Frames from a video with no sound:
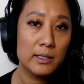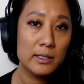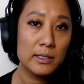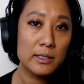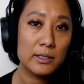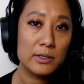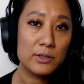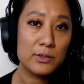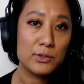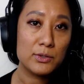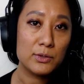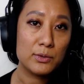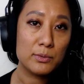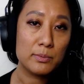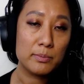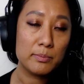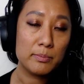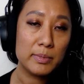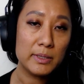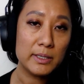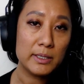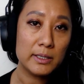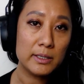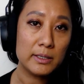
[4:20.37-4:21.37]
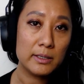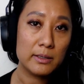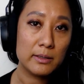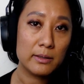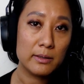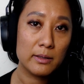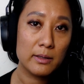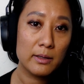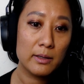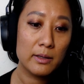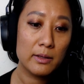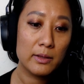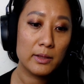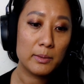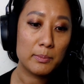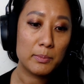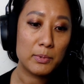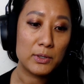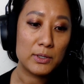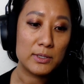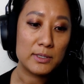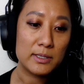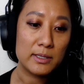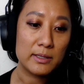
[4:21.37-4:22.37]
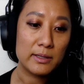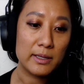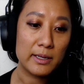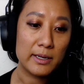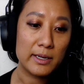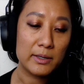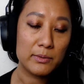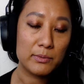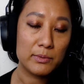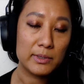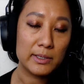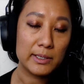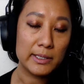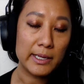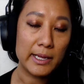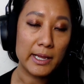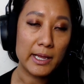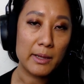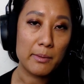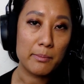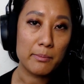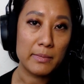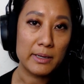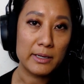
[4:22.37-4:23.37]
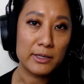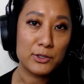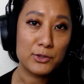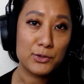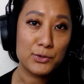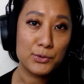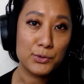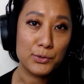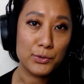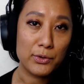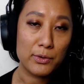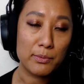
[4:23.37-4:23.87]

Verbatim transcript: and to be the person that I really am, my truth,